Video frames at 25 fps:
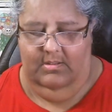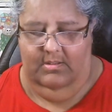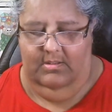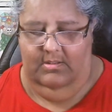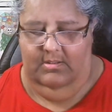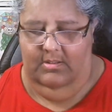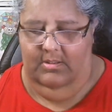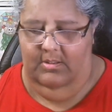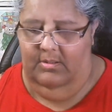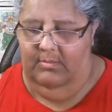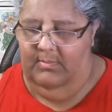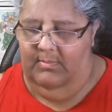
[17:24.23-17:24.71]

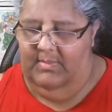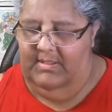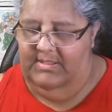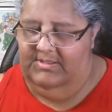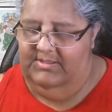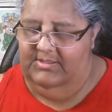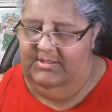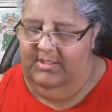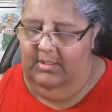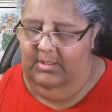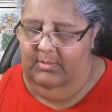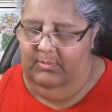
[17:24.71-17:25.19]
Don't
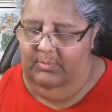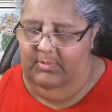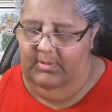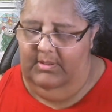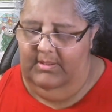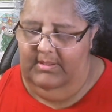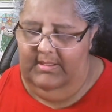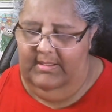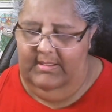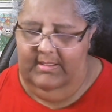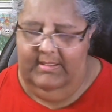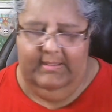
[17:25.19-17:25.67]
mess up
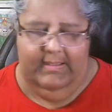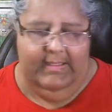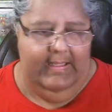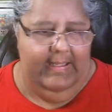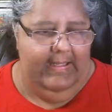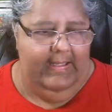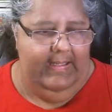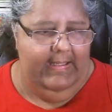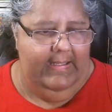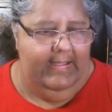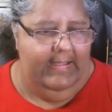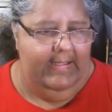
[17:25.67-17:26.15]
with
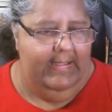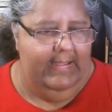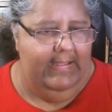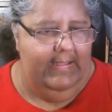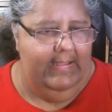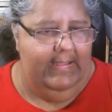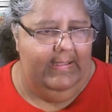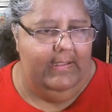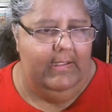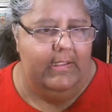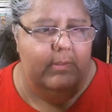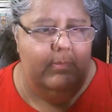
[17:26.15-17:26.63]

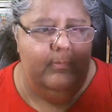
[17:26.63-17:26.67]
LA.